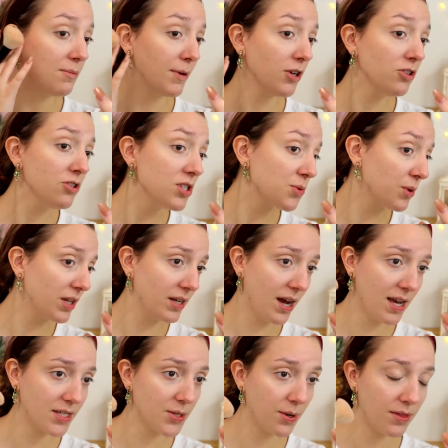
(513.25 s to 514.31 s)
And the mirror is really
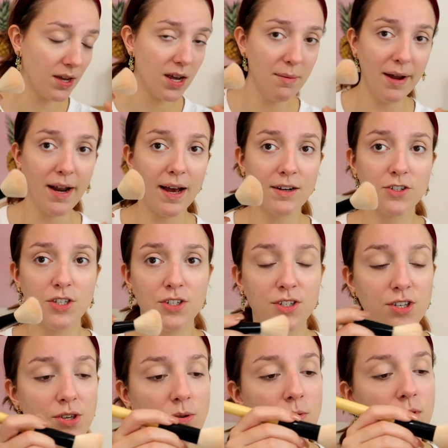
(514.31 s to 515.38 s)
nice, so I think I might actually
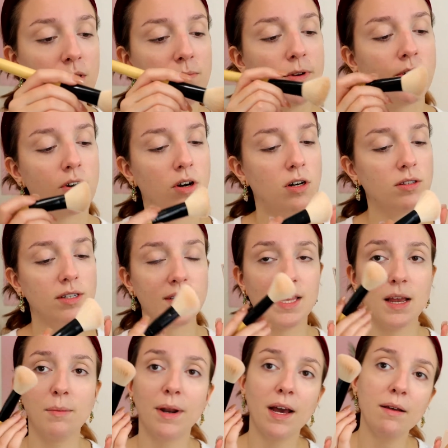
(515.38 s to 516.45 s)
just use the mirror on this
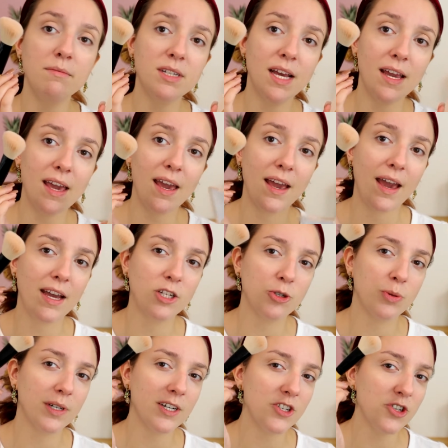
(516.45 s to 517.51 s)
thing, but I'm taking a
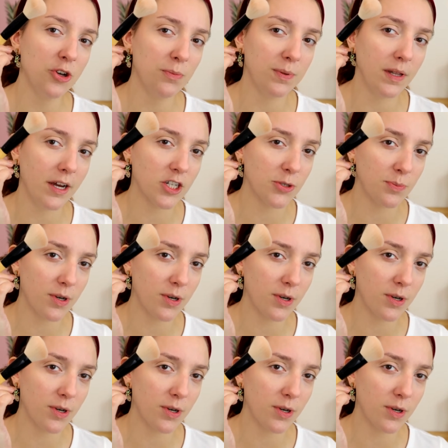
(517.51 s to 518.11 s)
traditional blush